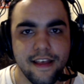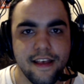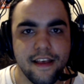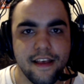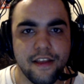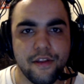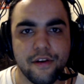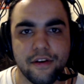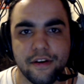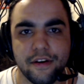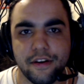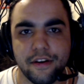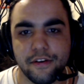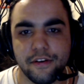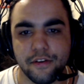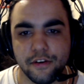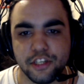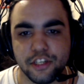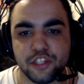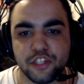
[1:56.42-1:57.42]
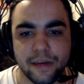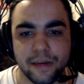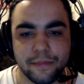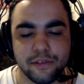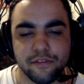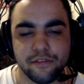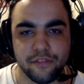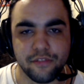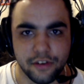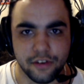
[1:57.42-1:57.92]
you're stripped
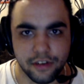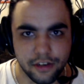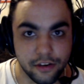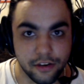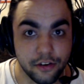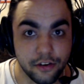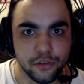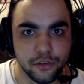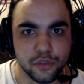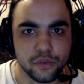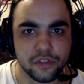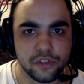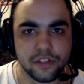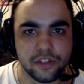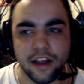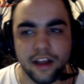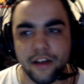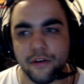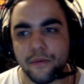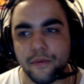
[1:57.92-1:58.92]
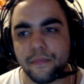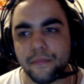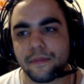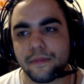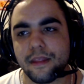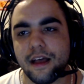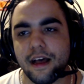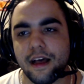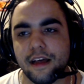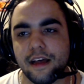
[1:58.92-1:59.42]
of your usual style.
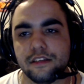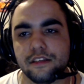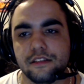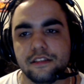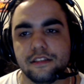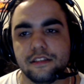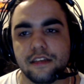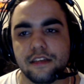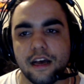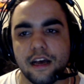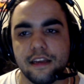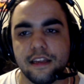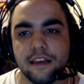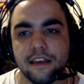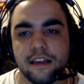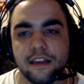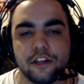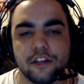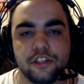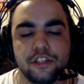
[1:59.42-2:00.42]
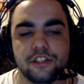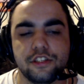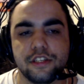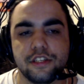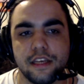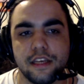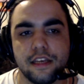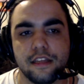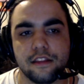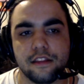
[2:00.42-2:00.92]
And I didn't actually
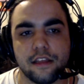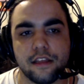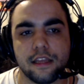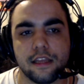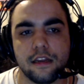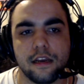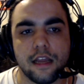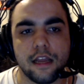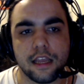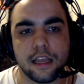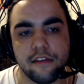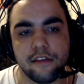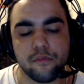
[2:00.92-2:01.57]
see it in like in a negative